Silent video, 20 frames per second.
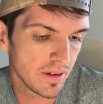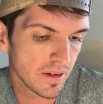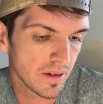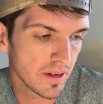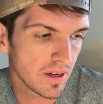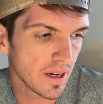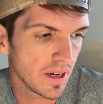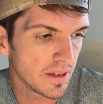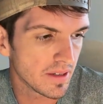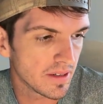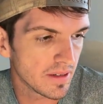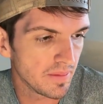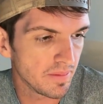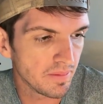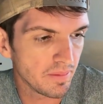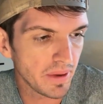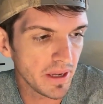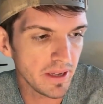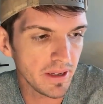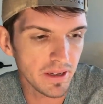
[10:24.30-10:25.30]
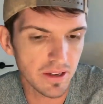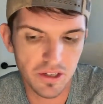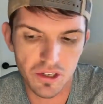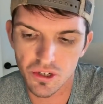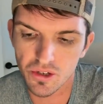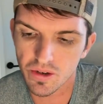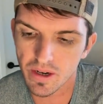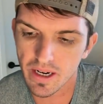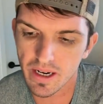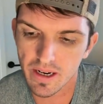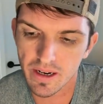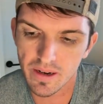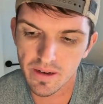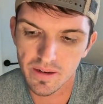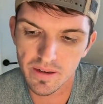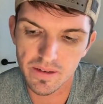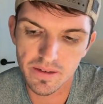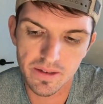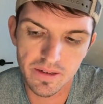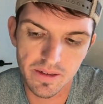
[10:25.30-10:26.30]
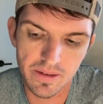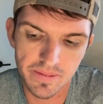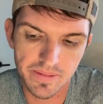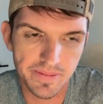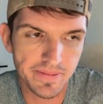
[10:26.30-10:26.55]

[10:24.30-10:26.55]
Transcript: Got some pink Strouds.